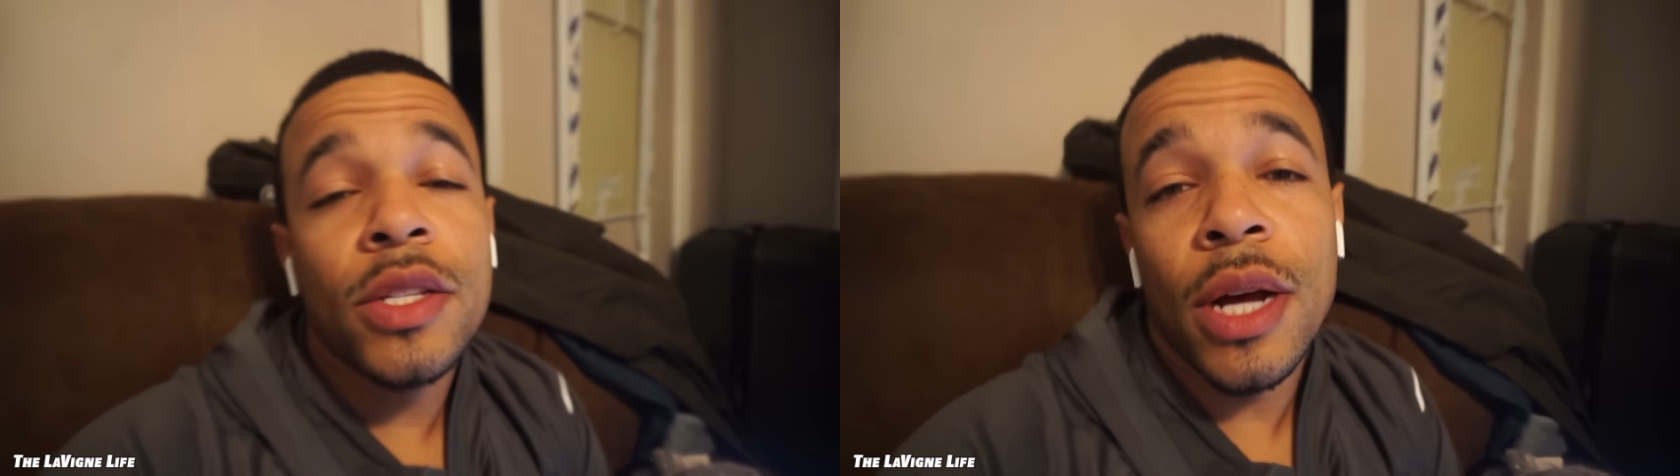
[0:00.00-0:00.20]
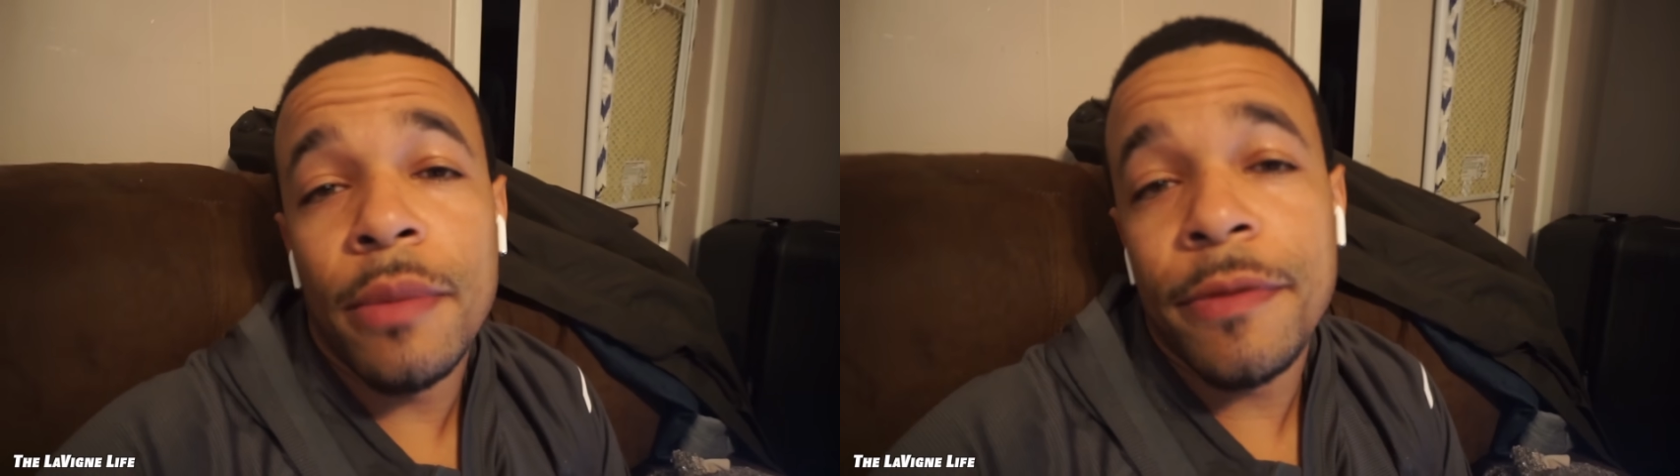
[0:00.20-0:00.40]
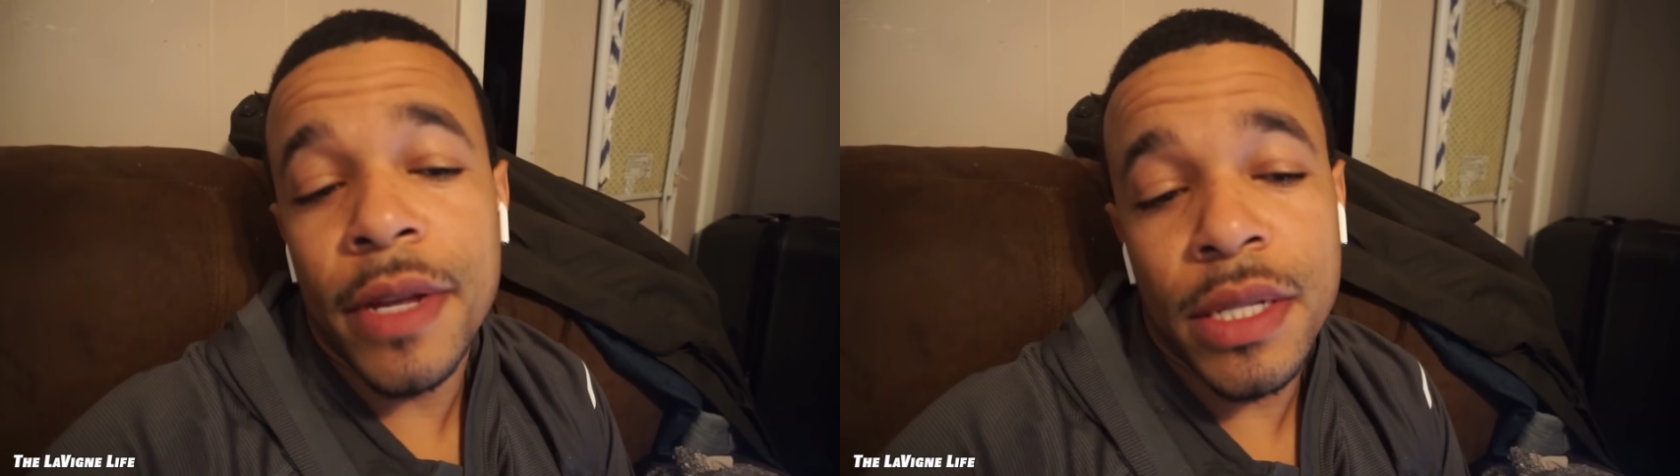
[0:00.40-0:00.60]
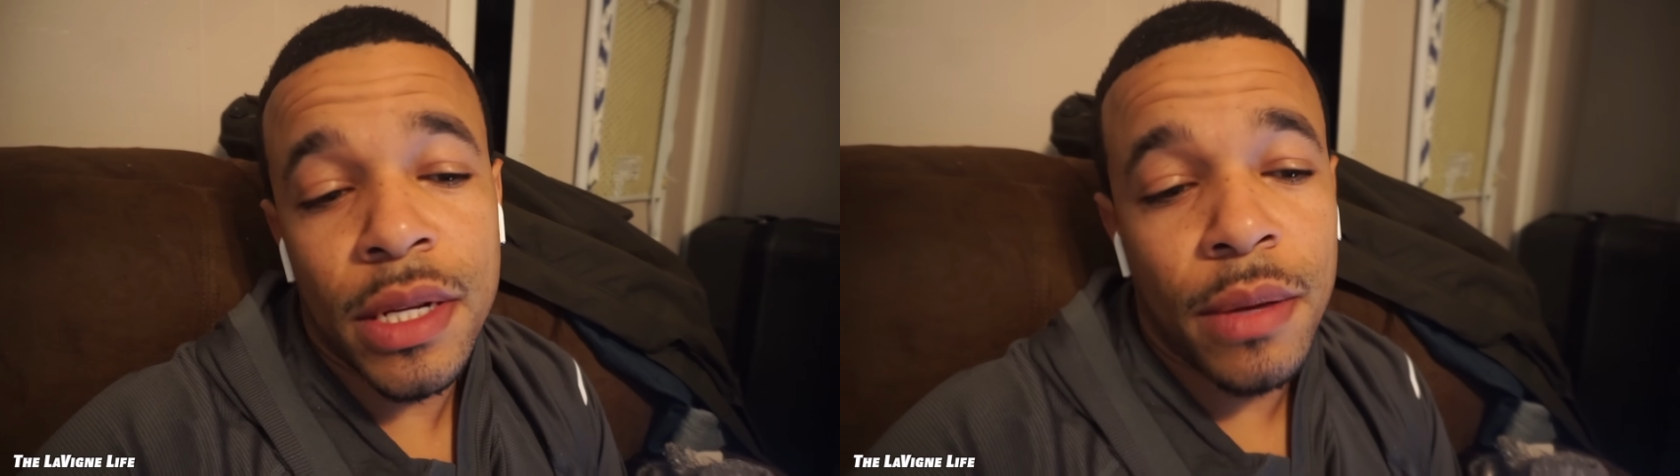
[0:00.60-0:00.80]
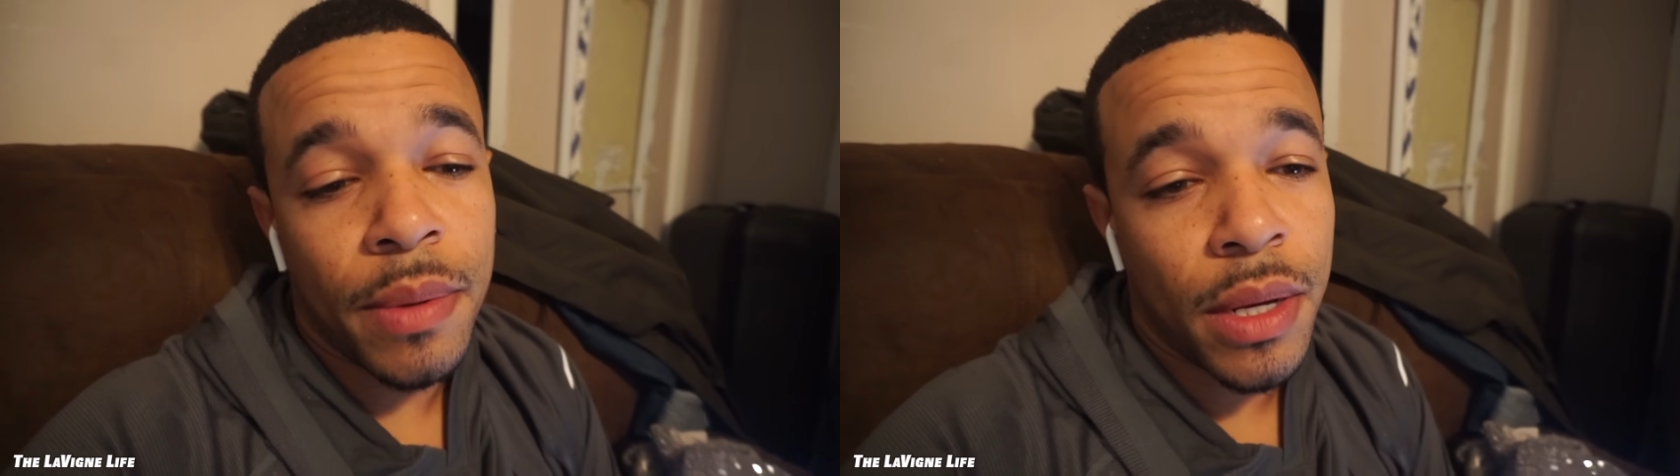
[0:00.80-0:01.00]
So I'm
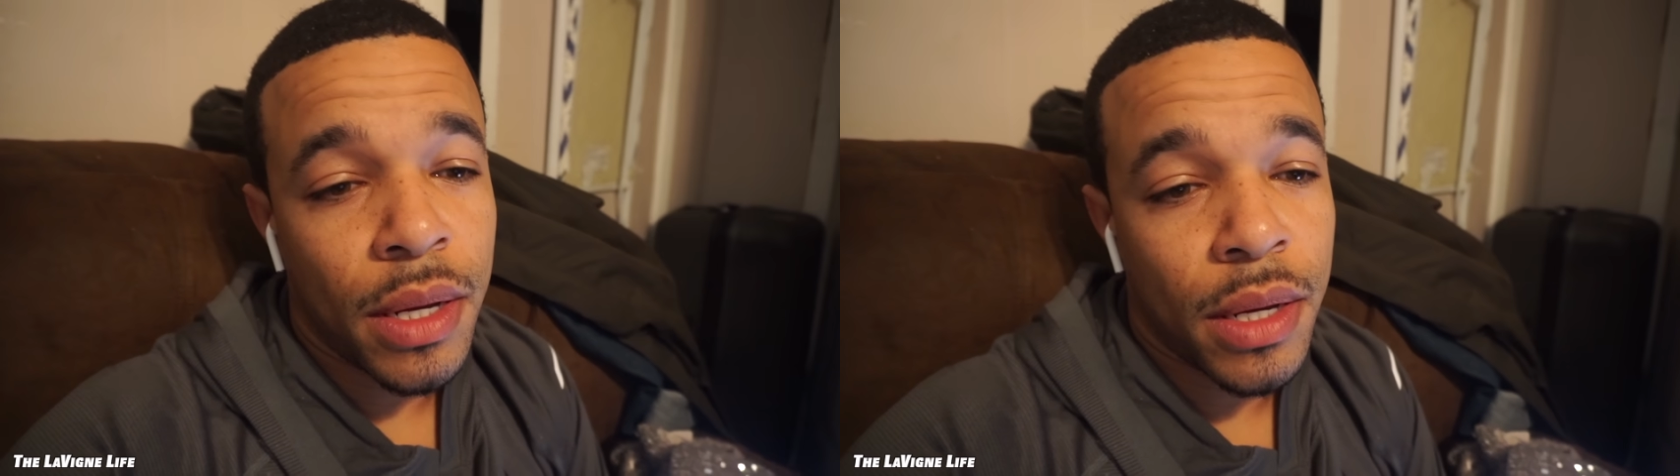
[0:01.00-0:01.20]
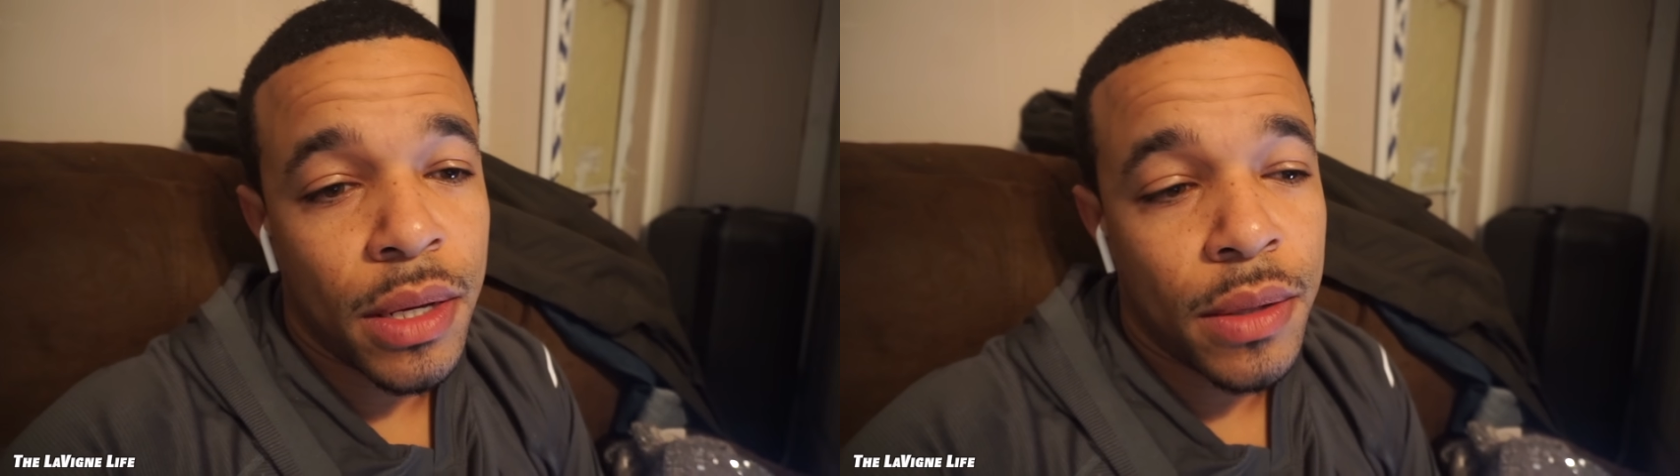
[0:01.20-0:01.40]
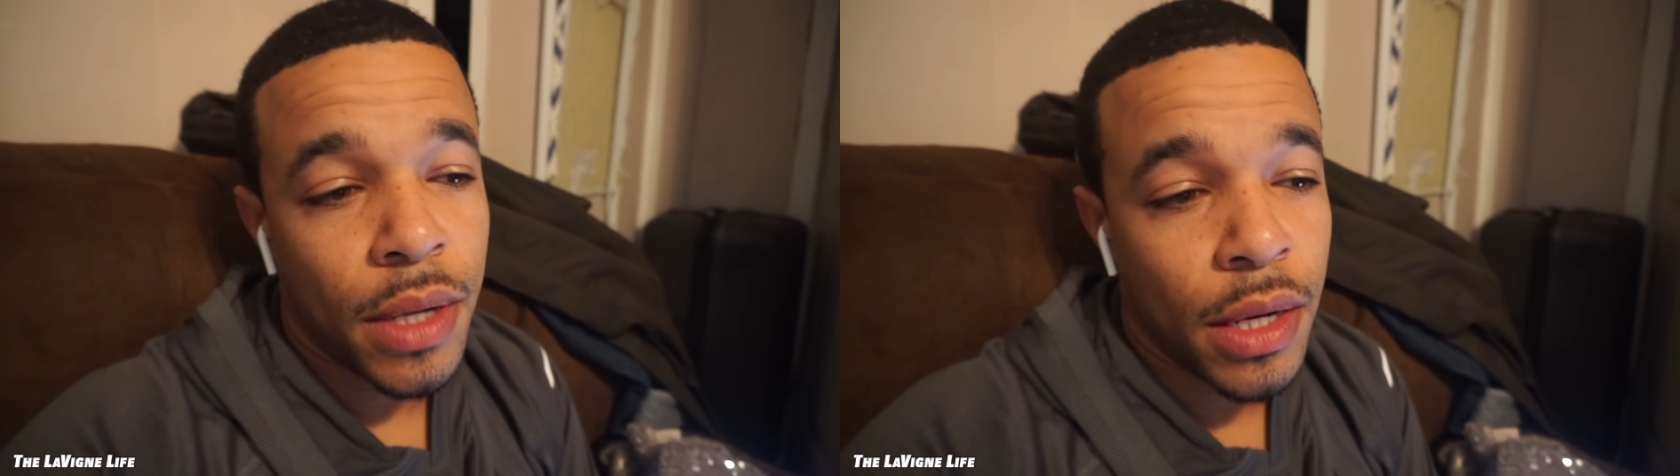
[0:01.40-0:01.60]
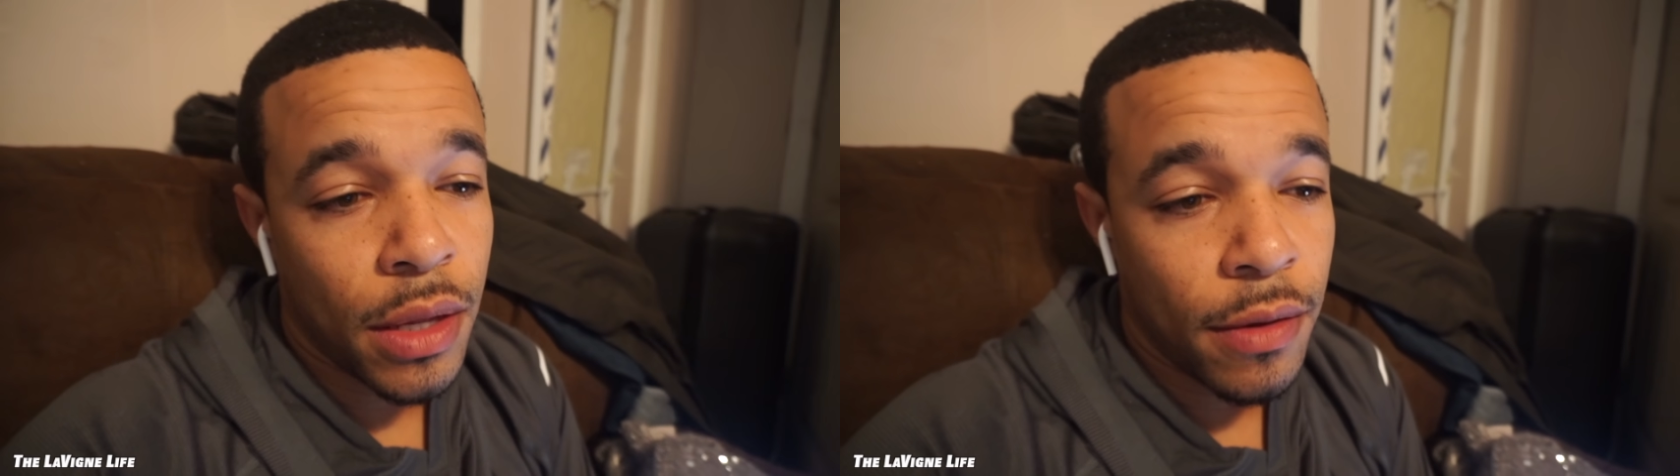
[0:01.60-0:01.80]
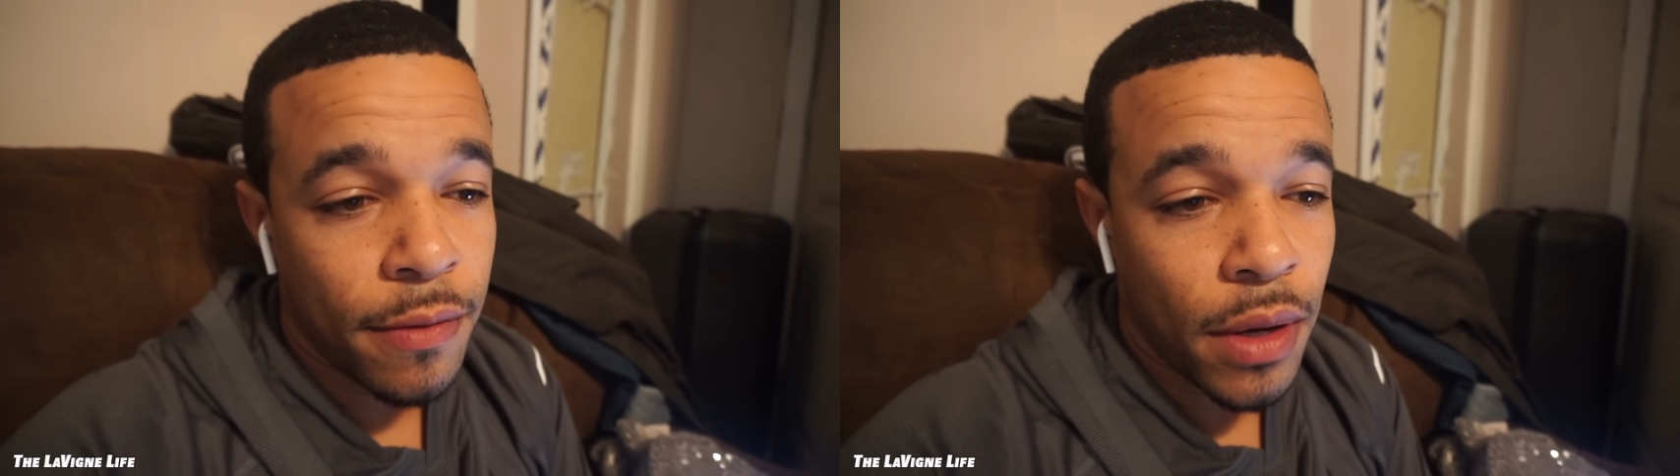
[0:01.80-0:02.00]
finishing up uh,
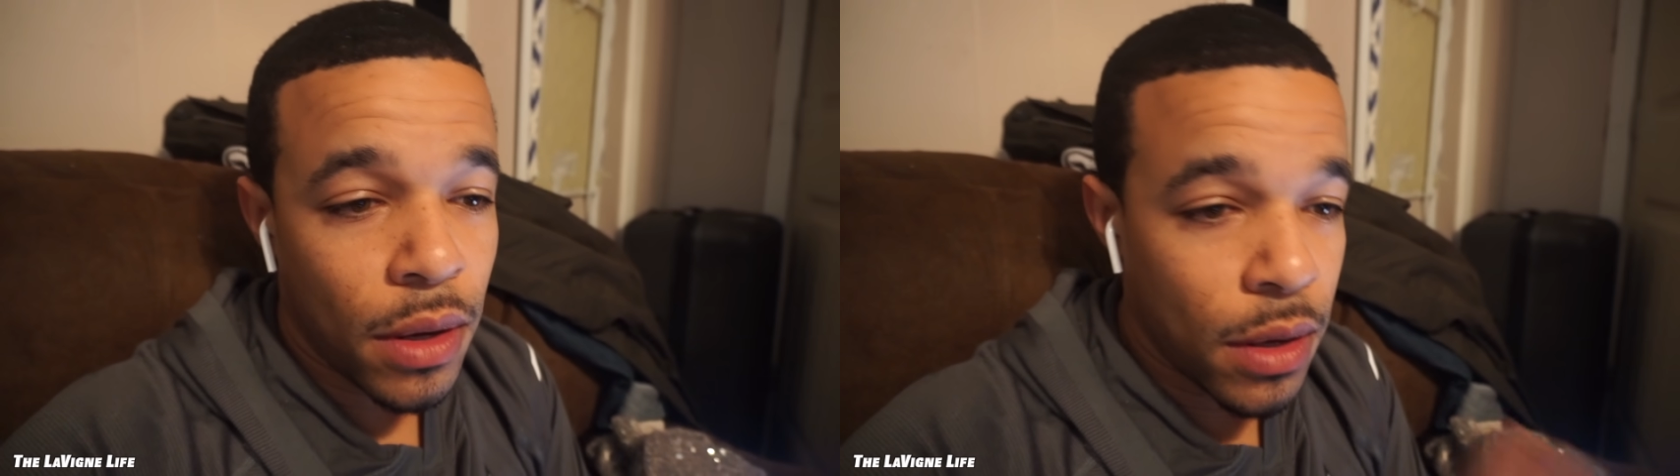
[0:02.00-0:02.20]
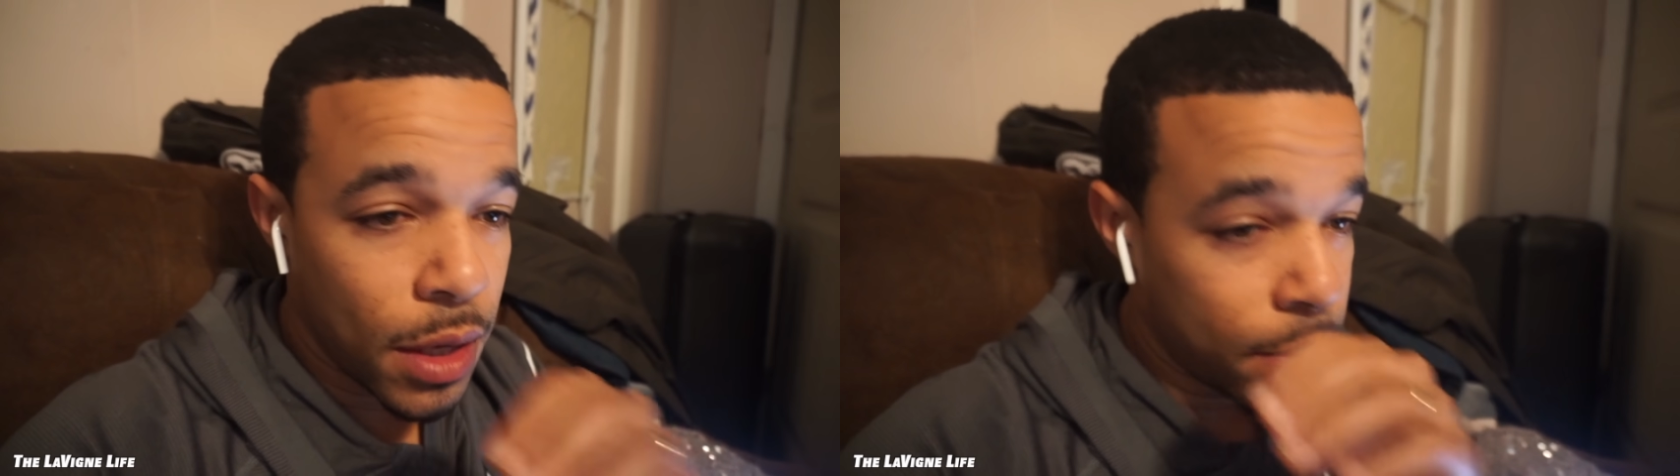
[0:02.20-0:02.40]
another vlog.